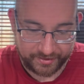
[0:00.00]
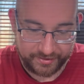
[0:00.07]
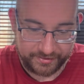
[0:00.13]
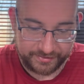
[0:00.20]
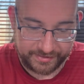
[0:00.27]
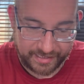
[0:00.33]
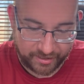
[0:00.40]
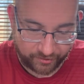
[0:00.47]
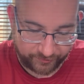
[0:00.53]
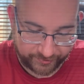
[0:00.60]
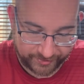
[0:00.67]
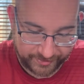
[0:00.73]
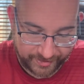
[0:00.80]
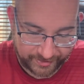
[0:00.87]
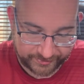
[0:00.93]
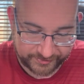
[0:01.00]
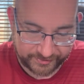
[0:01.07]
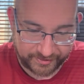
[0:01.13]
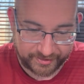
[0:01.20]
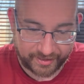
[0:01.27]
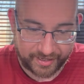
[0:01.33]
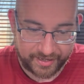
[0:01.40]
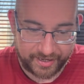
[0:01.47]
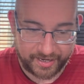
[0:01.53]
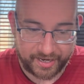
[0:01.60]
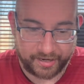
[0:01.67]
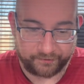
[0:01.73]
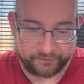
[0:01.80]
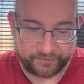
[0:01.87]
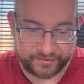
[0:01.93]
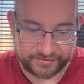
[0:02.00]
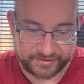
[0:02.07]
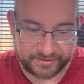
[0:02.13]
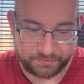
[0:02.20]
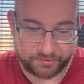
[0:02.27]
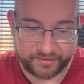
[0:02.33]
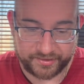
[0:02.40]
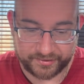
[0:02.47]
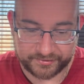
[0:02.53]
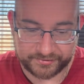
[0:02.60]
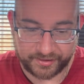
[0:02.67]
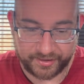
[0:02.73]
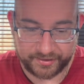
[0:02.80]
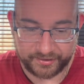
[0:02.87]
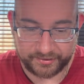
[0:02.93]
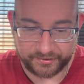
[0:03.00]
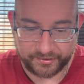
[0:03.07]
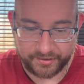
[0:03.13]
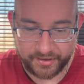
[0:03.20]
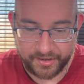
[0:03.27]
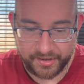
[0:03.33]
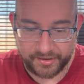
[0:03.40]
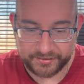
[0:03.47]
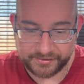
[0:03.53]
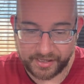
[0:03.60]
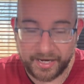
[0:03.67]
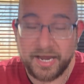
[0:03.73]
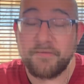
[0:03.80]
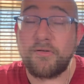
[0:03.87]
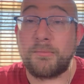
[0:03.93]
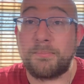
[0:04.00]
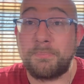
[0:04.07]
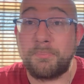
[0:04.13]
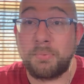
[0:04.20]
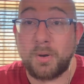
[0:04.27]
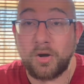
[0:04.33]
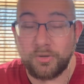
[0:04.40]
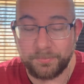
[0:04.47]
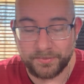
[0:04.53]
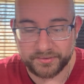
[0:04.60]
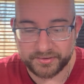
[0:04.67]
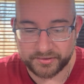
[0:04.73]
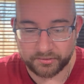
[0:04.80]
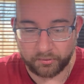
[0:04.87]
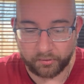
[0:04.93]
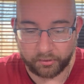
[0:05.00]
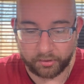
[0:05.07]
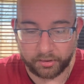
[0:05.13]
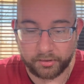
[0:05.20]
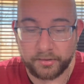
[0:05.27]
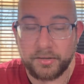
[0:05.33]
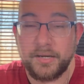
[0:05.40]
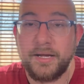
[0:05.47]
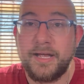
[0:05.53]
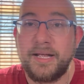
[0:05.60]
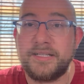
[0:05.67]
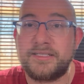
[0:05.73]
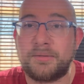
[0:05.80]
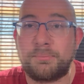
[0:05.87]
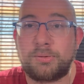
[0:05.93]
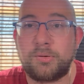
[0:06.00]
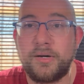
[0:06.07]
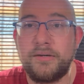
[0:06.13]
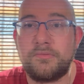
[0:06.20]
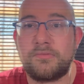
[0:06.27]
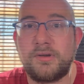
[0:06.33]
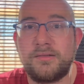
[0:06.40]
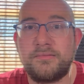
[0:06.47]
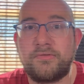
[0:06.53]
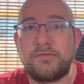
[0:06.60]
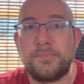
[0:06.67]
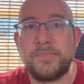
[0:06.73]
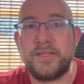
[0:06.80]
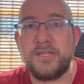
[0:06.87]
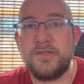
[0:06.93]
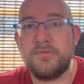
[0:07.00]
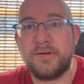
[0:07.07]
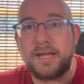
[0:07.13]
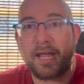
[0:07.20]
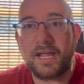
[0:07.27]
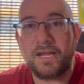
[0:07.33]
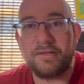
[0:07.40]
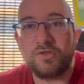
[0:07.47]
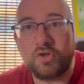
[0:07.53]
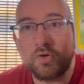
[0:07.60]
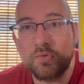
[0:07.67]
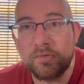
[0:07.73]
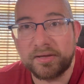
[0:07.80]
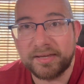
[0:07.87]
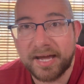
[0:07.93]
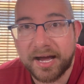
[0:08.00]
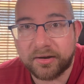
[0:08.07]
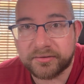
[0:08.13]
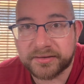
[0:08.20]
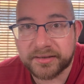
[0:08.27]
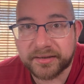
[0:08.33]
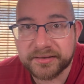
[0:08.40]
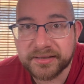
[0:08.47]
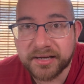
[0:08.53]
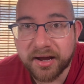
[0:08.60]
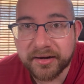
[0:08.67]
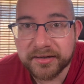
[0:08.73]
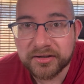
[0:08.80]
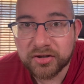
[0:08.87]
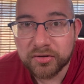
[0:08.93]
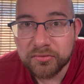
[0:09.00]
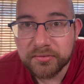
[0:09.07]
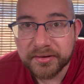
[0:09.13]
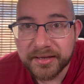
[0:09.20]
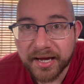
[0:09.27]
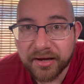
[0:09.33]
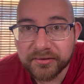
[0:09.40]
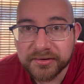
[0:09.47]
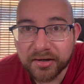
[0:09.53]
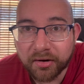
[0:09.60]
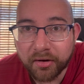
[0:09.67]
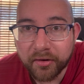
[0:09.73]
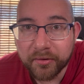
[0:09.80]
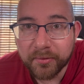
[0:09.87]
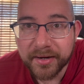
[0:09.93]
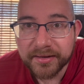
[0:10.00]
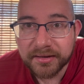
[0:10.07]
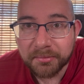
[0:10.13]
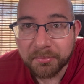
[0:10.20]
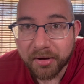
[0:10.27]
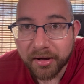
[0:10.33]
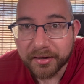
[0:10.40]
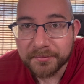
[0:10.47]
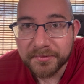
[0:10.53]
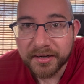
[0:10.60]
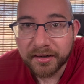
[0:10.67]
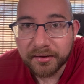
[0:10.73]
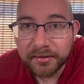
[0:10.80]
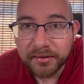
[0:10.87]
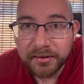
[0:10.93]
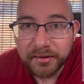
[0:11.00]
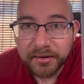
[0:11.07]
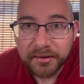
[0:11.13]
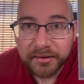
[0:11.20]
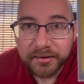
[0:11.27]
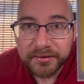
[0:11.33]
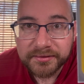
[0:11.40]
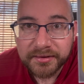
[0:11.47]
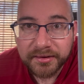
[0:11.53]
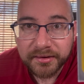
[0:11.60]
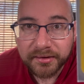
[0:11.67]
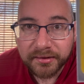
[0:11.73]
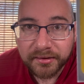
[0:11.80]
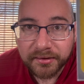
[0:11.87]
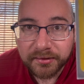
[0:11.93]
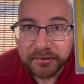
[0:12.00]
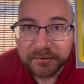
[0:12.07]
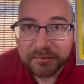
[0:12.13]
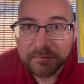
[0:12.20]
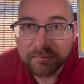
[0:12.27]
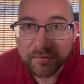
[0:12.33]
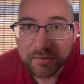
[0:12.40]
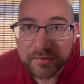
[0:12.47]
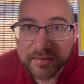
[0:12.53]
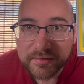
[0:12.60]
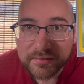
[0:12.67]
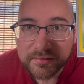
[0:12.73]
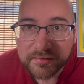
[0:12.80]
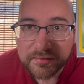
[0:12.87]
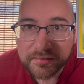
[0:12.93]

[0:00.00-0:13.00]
Now, the next thing I have, this is pretty exciting, is I have a Bulbasaur. It's a print run from the UK 2000. It's got a 2000 all the way at the bottom there. Is it gonna focus?